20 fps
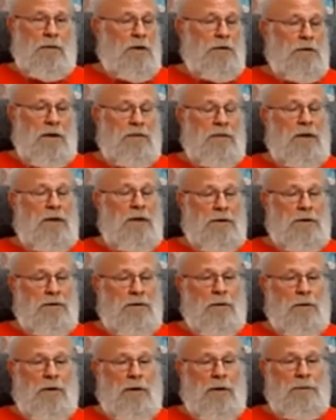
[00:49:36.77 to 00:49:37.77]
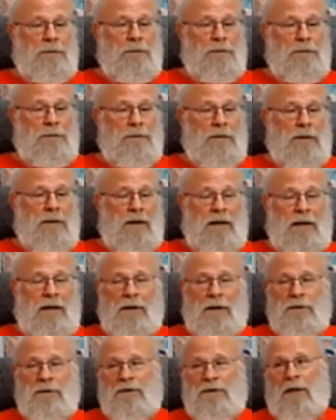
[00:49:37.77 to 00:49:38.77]
And I was like, oh my God,
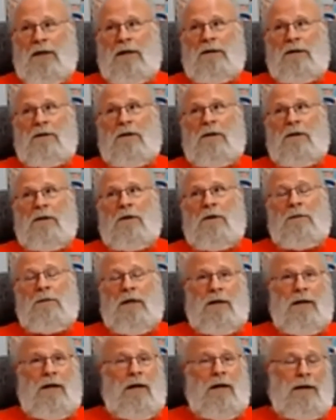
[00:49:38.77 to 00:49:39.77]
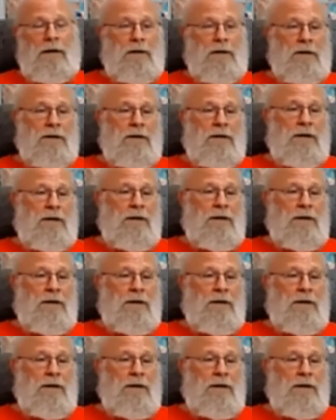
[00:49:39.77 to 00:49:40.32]
yeah, I'd be honored to.